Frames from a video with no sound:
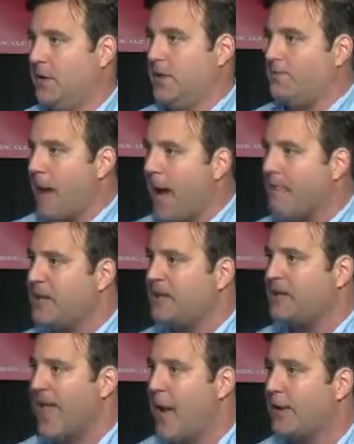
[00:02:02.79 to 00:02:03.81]
in Palm
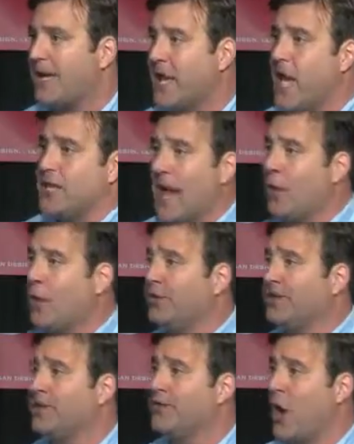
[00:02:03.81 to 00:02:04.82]
Beach County, not
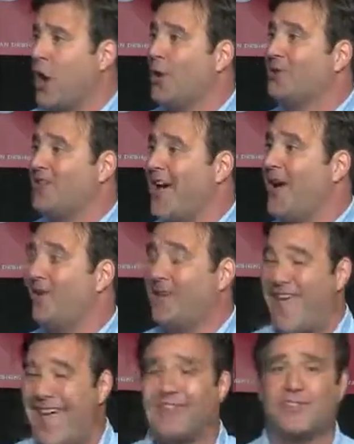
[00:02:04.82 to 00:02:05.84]
only did the hotel
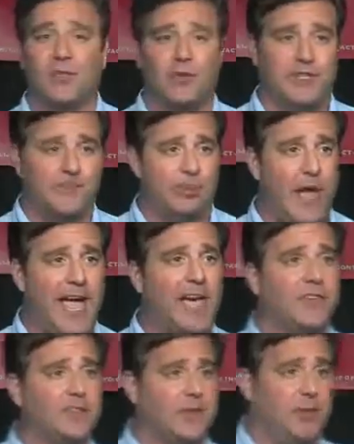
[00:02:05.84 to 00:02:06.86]
cancel its
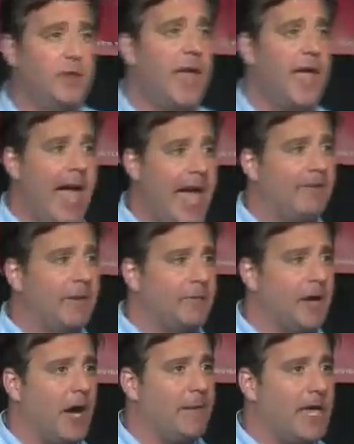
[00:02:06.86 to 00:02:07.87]
plans to have him
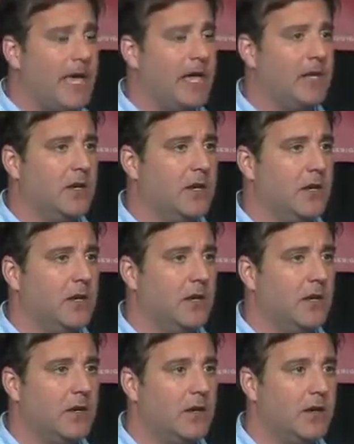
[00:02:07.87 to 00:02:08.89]
come in,
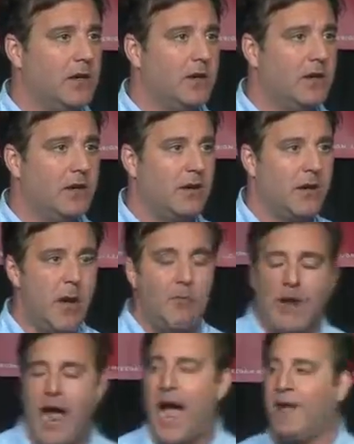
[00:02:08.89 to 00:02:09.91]

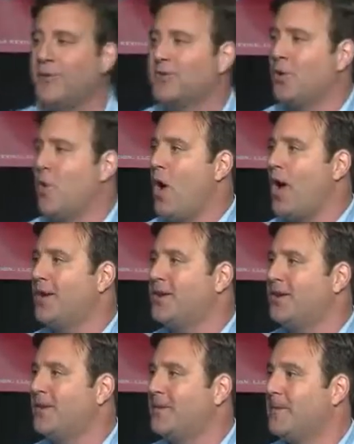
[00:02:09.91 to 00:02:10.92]
but I was the
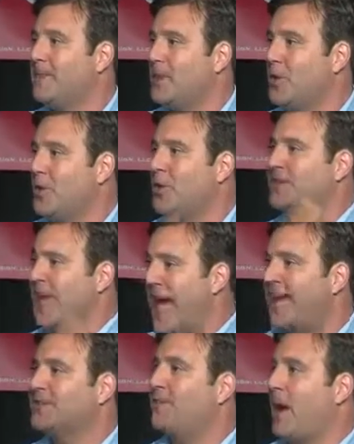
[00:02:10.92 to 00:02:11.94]
one who was
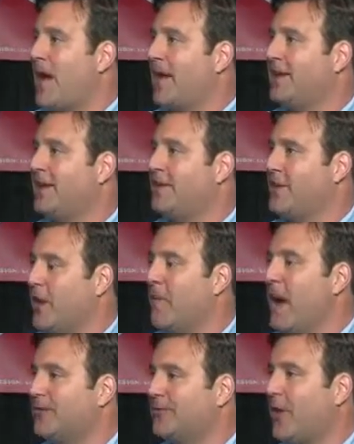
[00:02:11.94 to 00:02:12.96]
asked by the
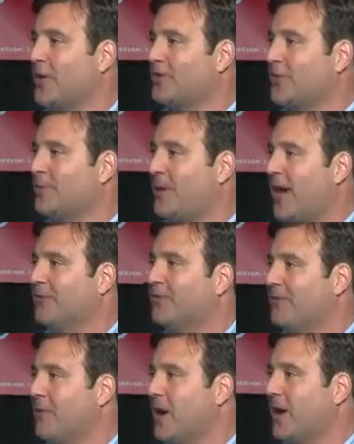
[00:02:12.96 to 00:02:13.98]
Hamas front group, Council
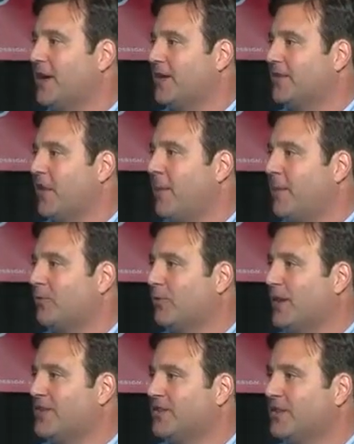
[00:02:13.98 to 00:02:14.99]
of American Islamic
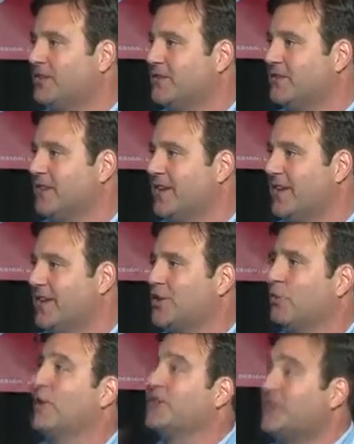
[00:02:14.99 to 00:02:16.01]
Relations, to
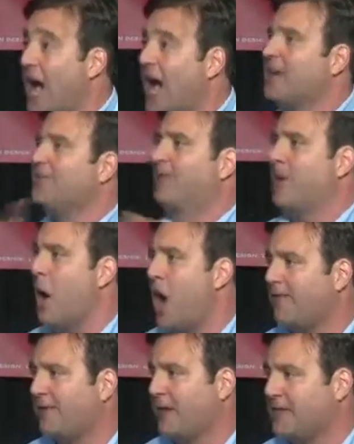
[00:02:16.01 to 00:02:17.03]
resign from
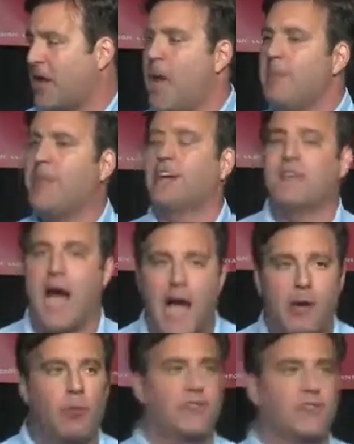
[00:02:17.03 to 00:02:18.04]
office because
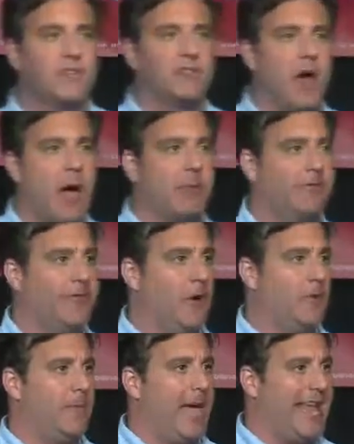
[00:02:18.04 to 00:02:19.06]
I was an
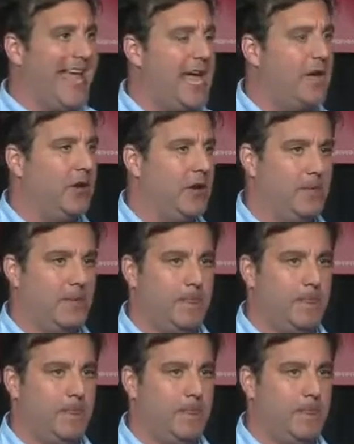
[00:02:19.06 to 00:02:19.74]
Islamophobe and a hater.